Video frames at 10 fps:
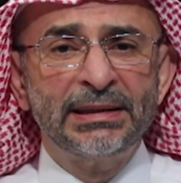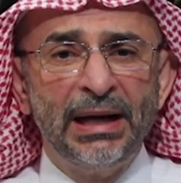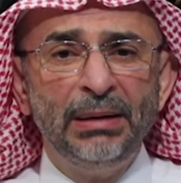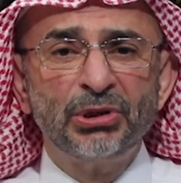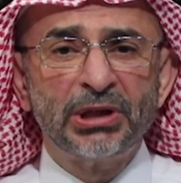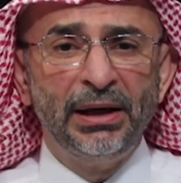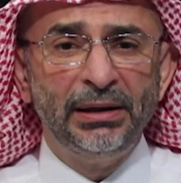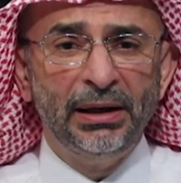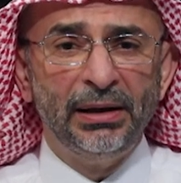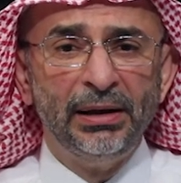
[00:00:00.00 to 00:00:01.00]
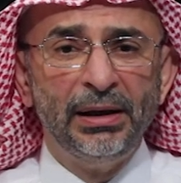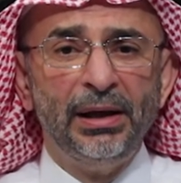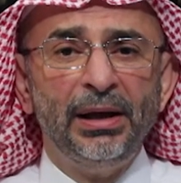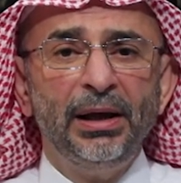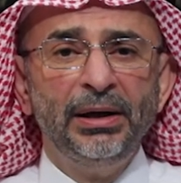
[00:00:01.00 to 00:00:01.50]
And now,
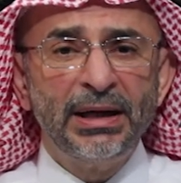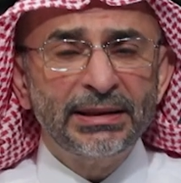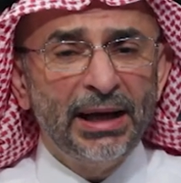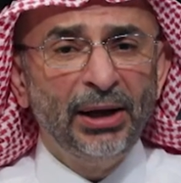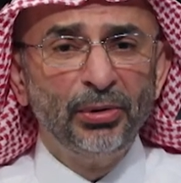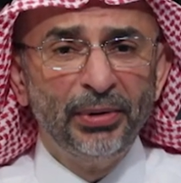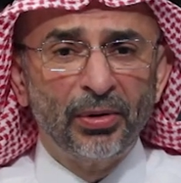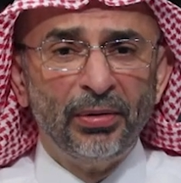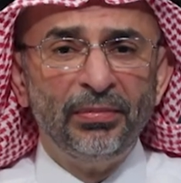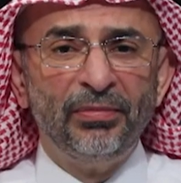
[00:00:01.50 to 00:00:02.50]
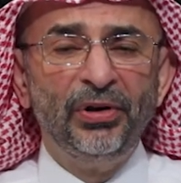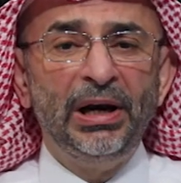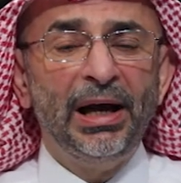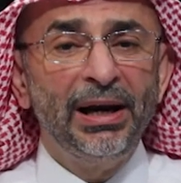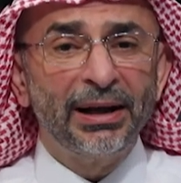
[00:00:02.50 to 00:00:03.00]
peace, mercy,
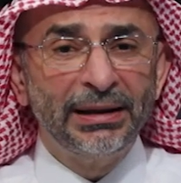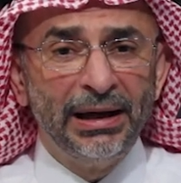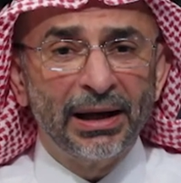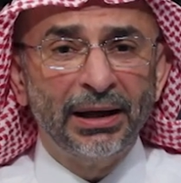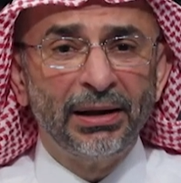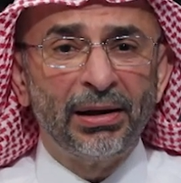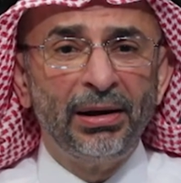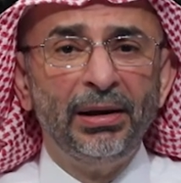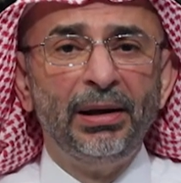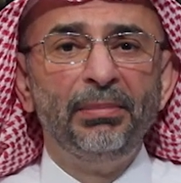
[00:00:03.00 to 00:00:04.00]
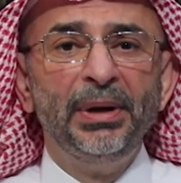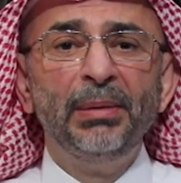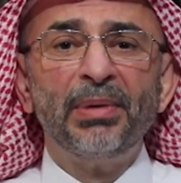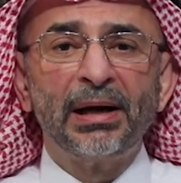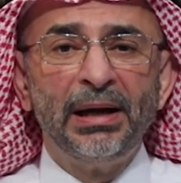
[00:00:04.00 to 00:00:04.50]
and blessings of Allah
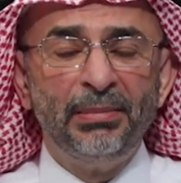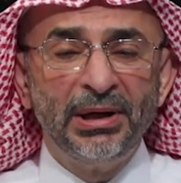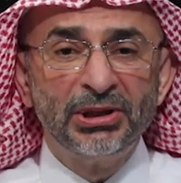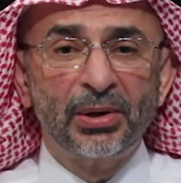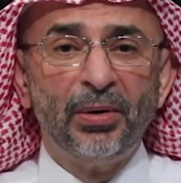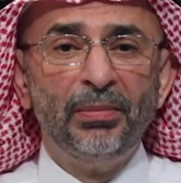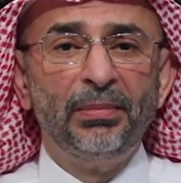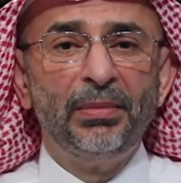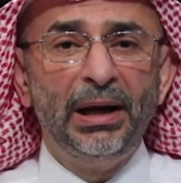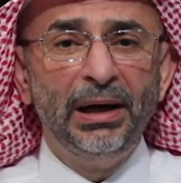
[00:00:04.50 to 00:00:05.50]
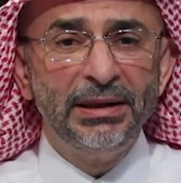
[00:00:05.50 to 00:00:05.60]
be upon you all.